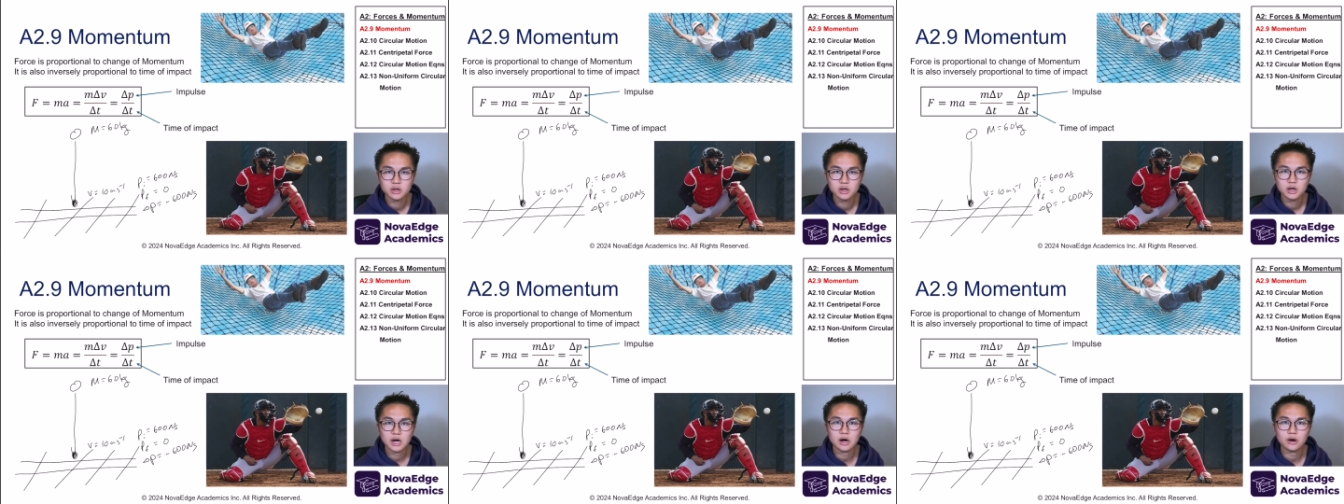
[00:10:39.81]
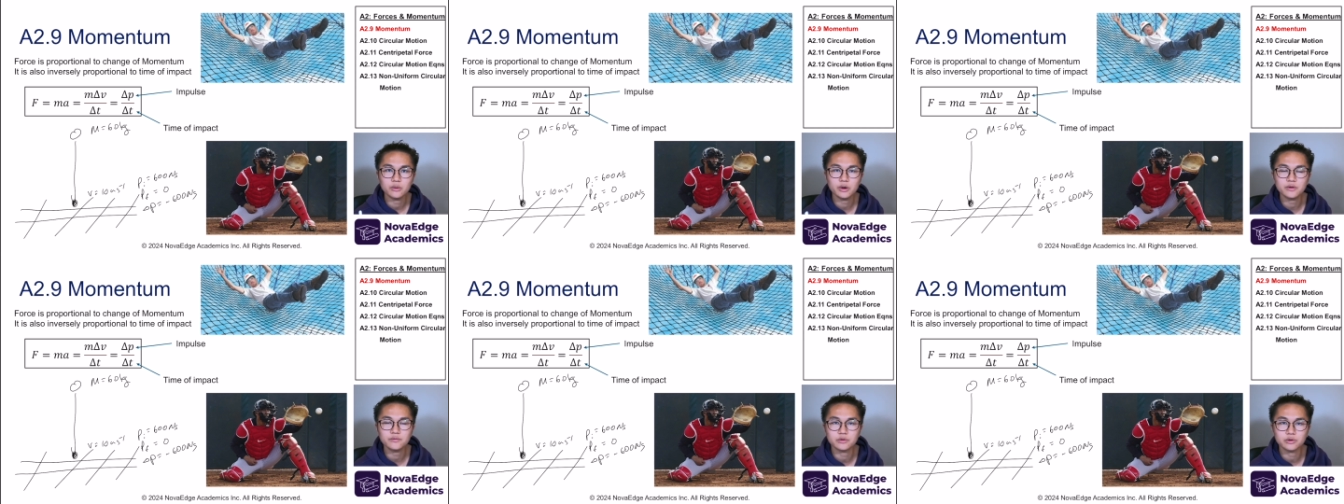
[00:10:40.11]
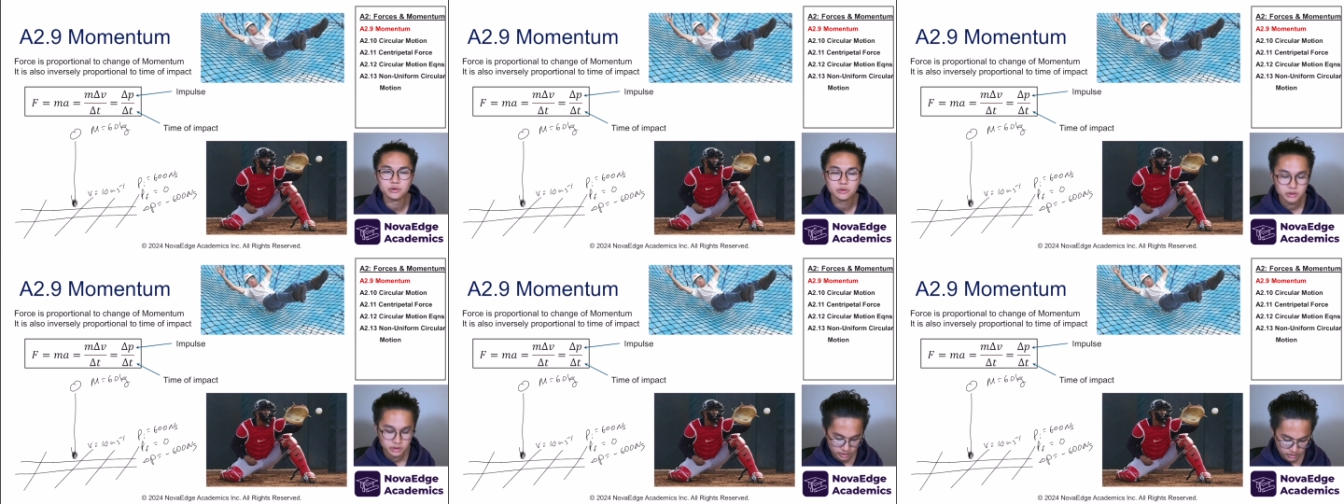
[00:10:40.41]

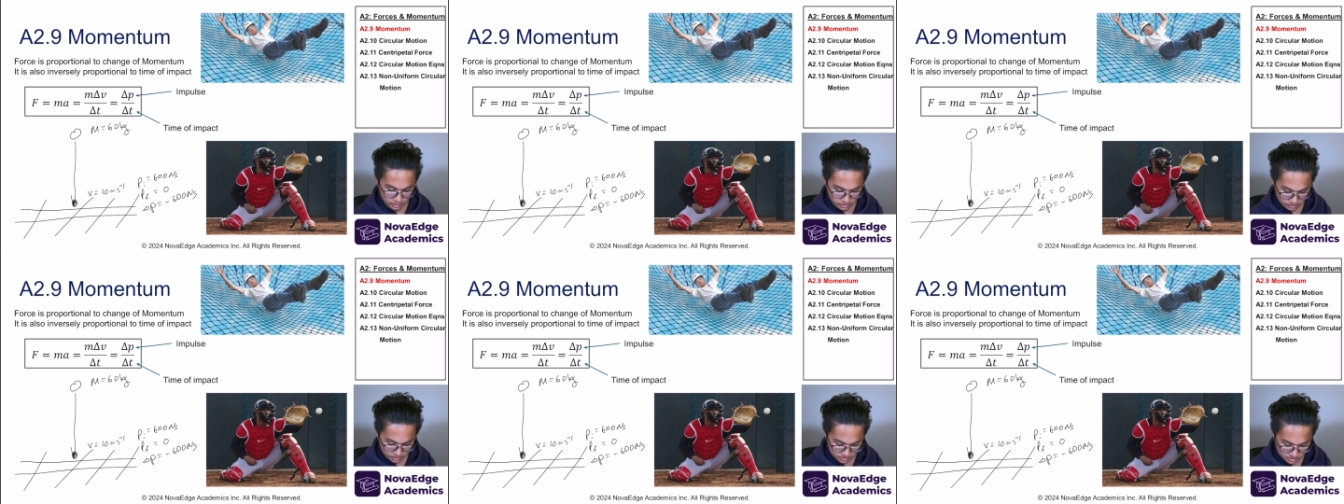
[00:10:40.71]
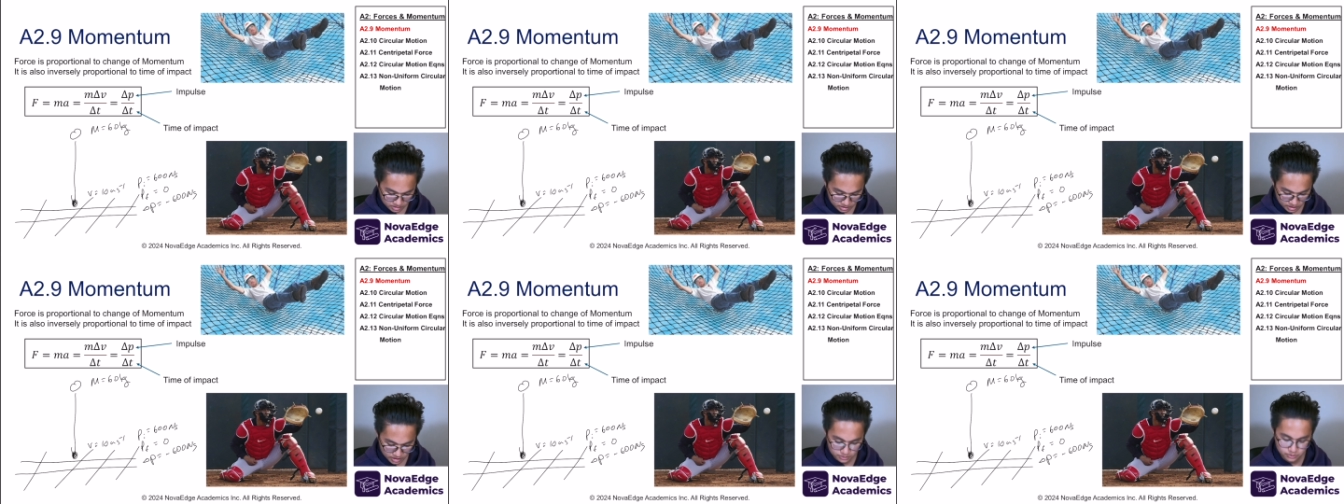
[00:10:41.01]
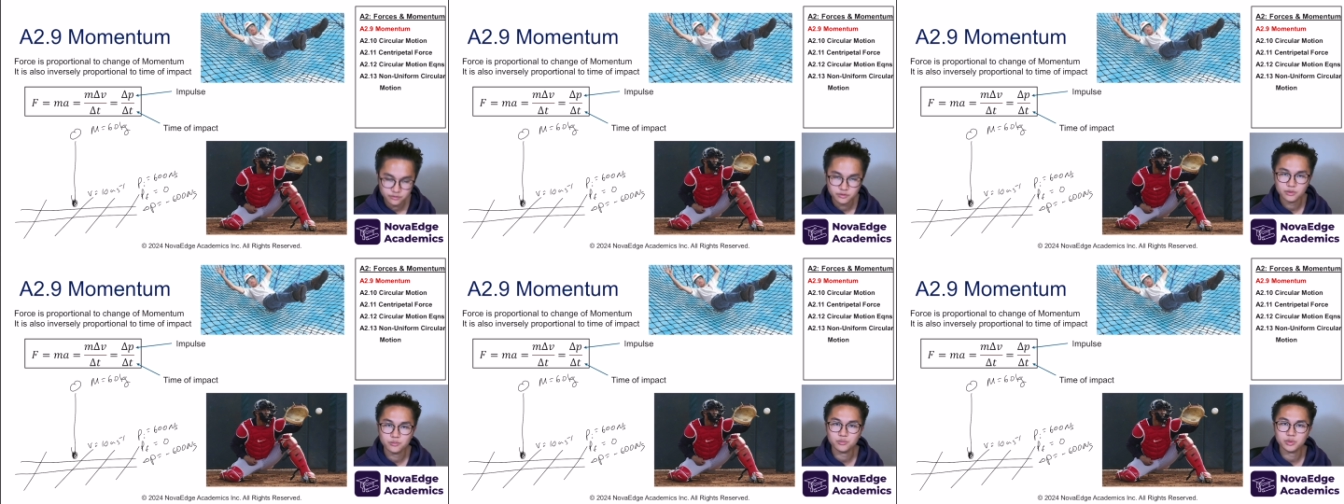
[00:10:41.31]
However, the time
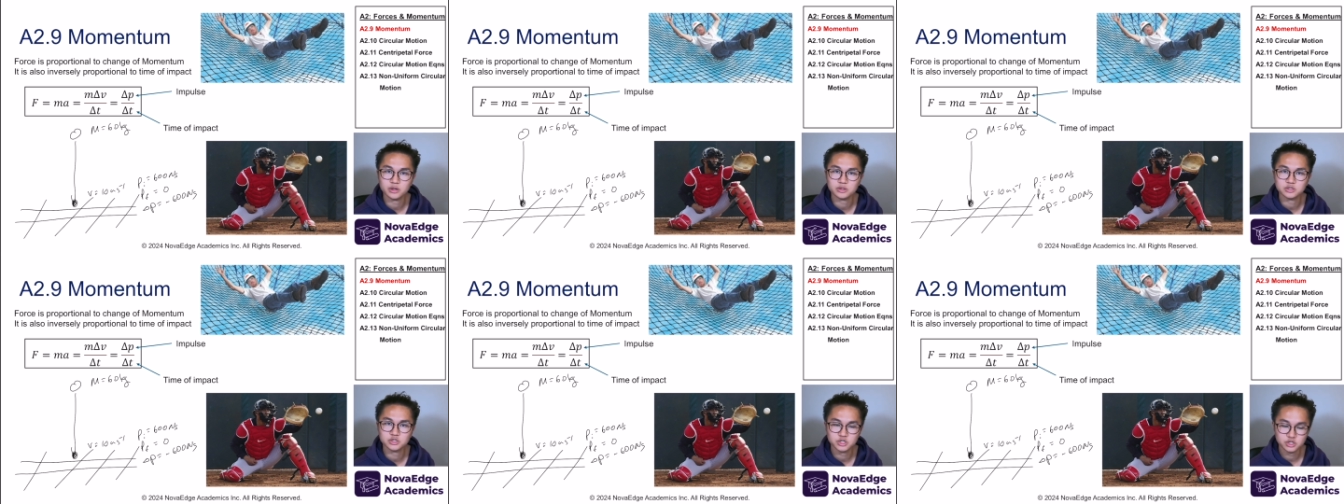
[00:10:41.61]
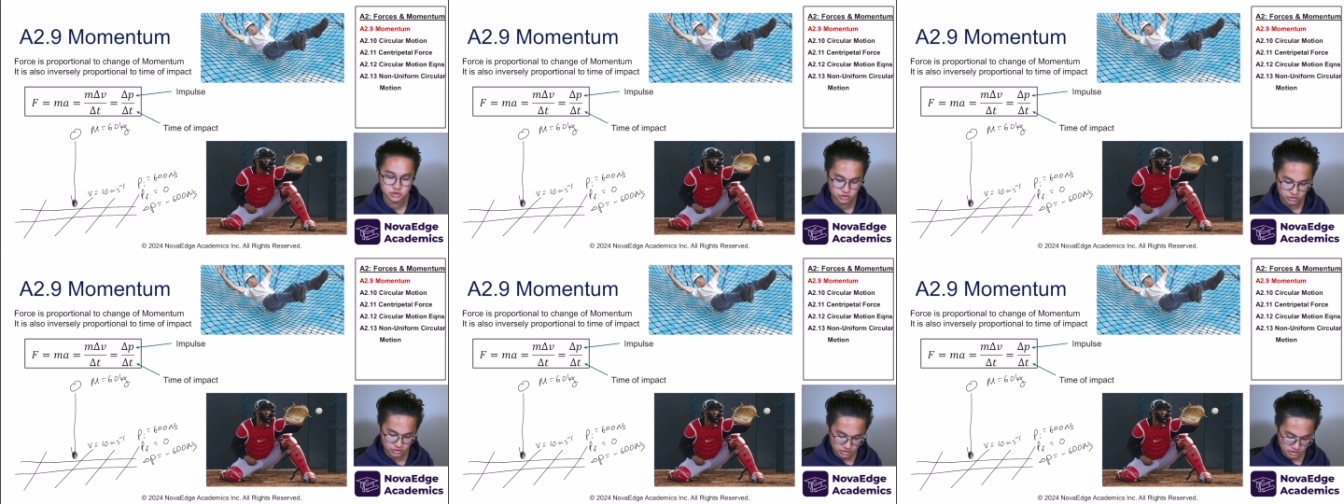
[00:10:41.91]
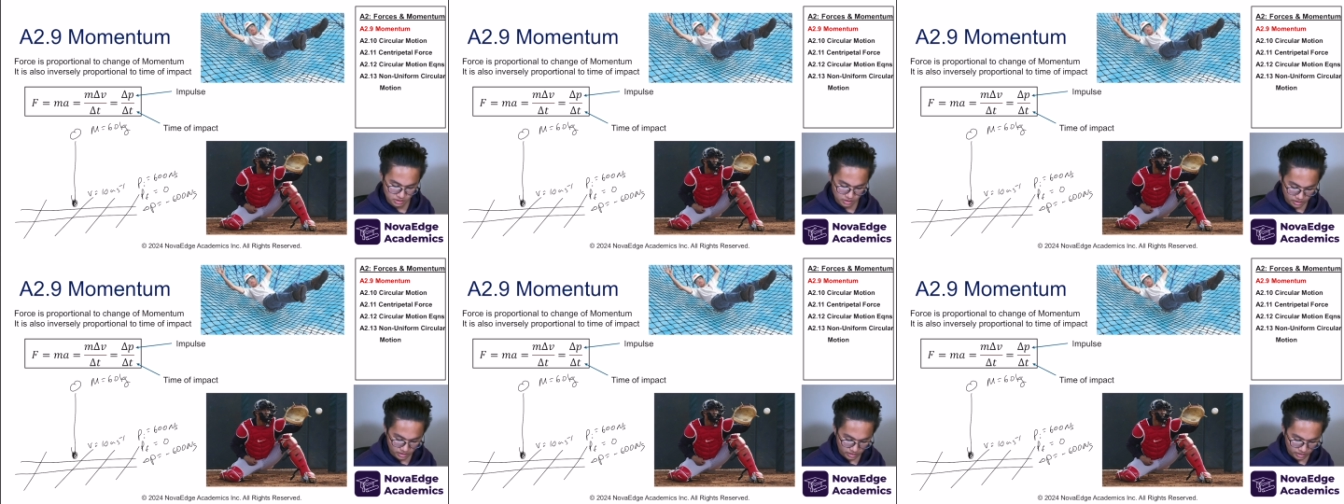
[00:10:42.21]
of impact changes.
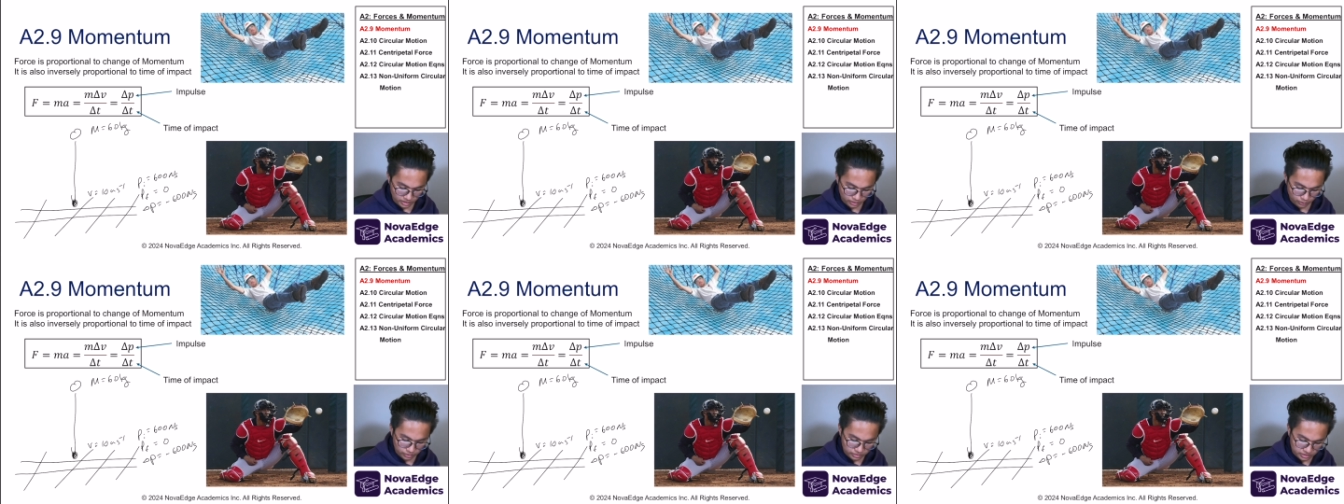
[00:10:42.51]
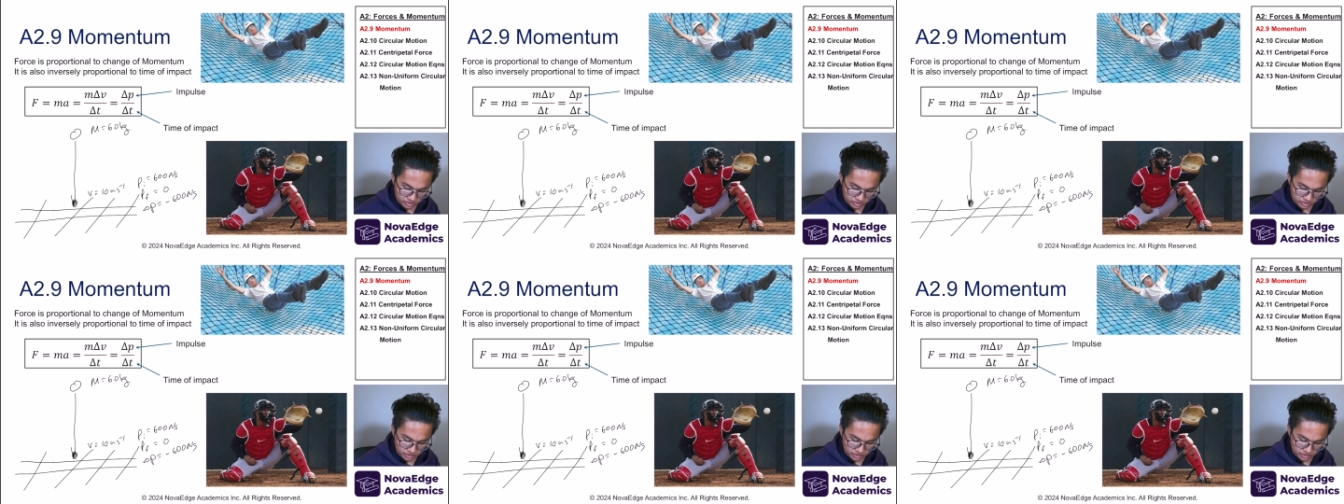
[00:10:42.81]
And when the